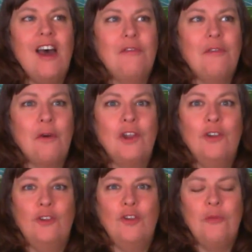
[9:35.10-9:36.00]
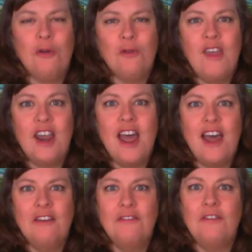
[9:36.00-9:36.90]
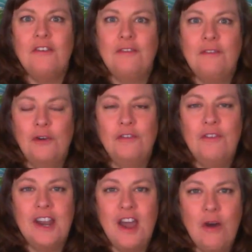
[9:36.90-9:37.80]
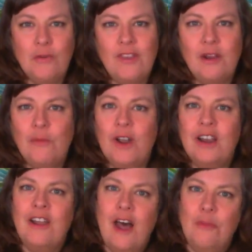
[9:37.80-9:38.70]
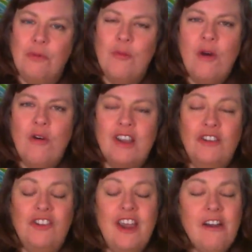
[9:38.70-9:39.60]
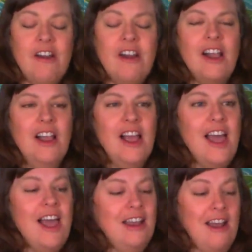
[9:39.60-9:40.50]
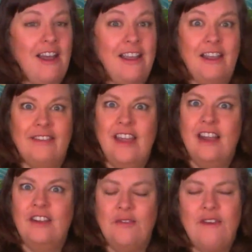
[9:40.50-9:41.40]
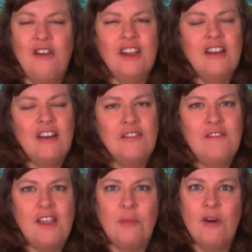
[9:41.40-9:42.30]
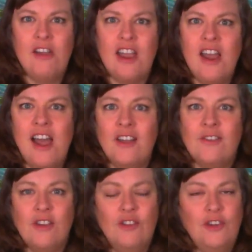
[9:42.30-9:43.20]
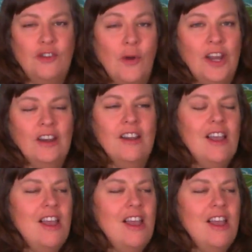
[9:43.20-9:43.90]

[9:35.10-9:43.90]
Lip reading: for YouTubers that have food videos that want to help promote and share. And I guess Dennis found it on Facebook and asked to join.